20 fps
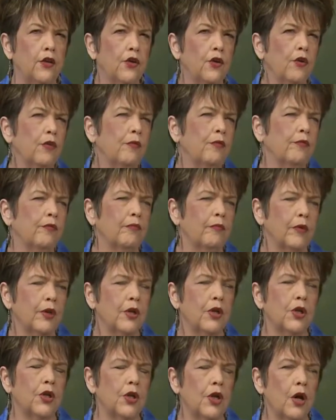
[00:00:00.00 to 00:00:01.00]
you're
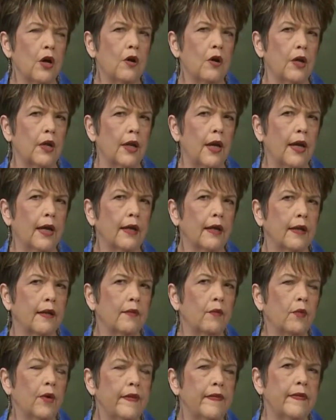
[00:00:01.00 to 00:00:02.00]
like,
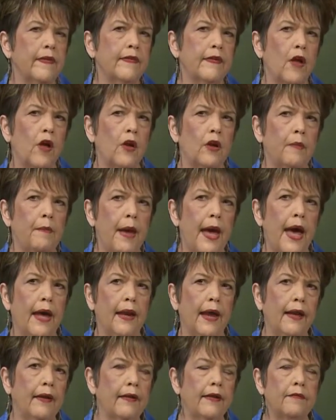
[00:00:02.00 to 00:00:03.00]
what's this all about?
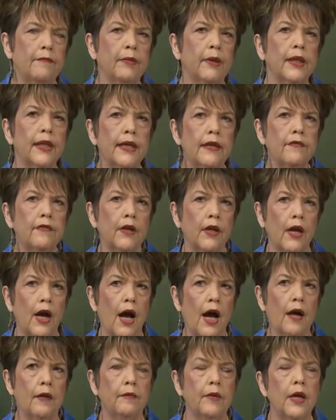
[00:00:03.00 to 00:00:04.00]
I don't even believe in
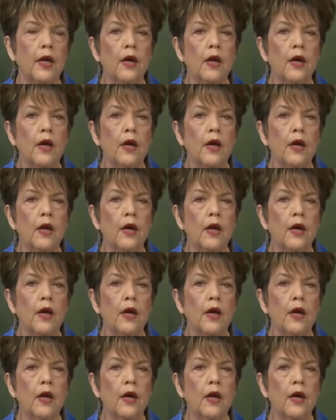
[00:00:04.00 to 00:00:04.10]
God.